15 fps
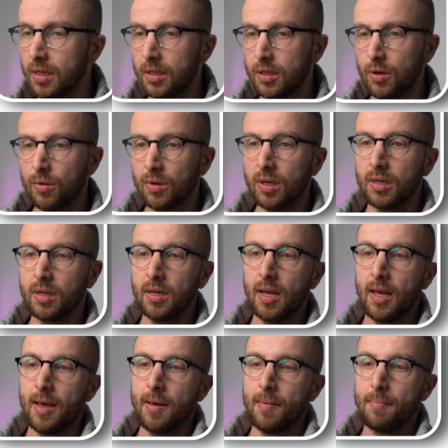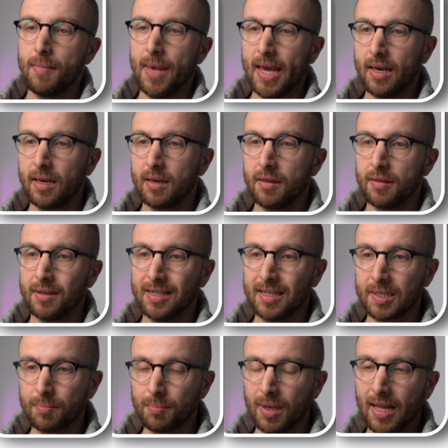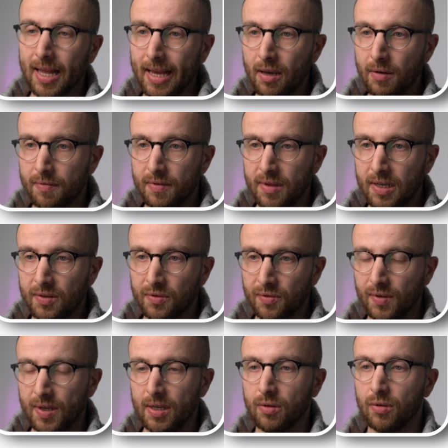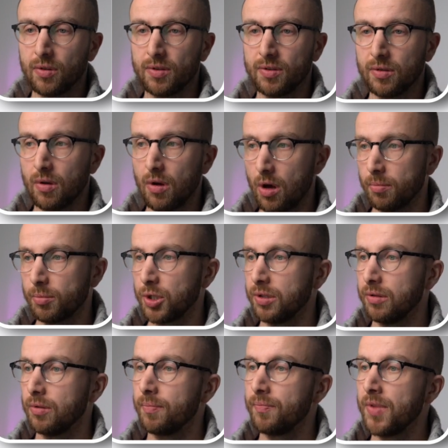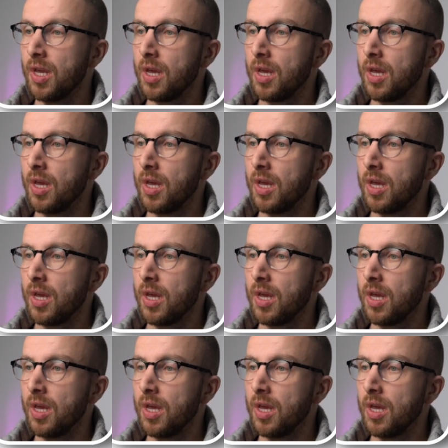you can make the display of these fields optional.